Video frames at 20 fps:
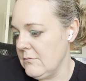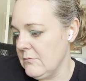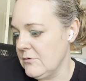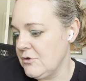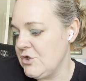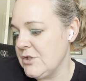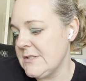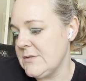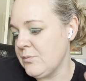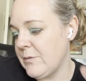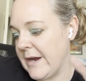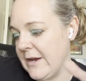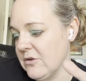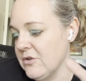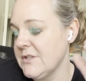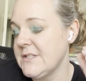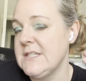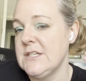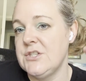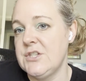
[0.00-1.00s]
just
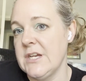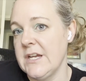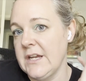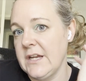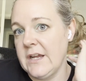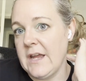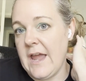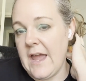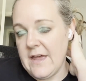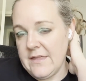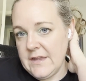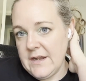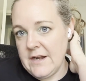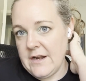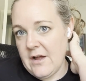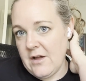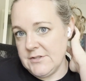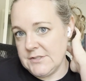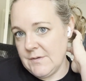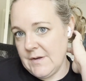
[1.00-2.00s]
regular stitching, and then it
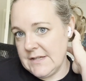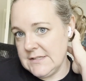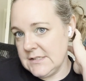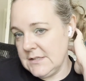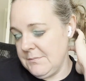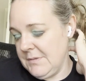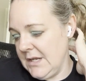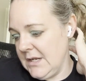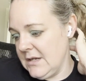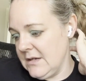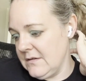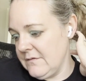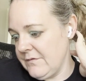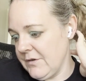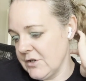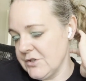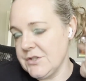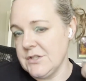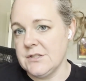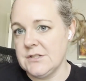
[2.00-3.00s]
also has the beaded
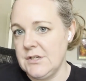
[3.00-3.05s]
version,